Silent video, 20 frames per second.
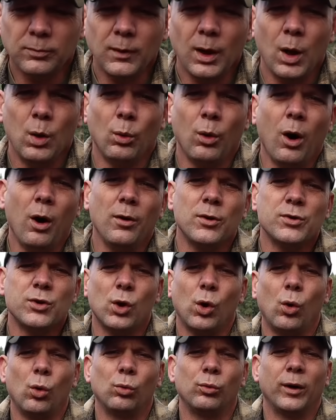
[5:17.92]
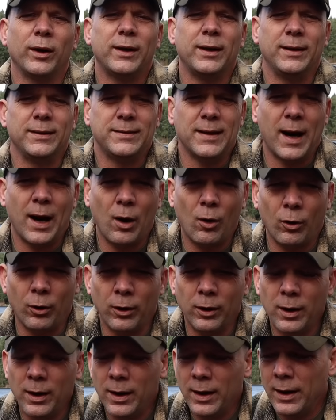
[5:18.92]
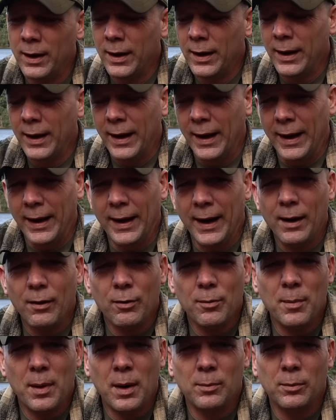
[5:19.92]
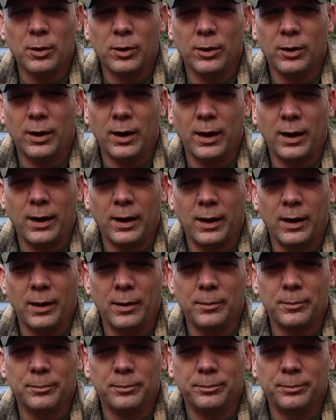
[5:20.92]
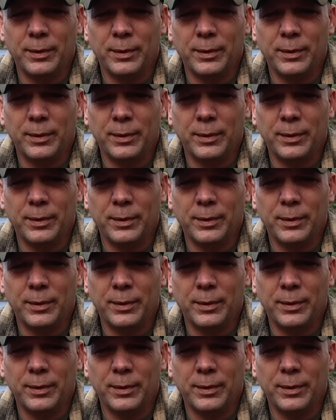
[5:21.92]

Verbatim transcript: We were on this old rickety tower. And I remember uh,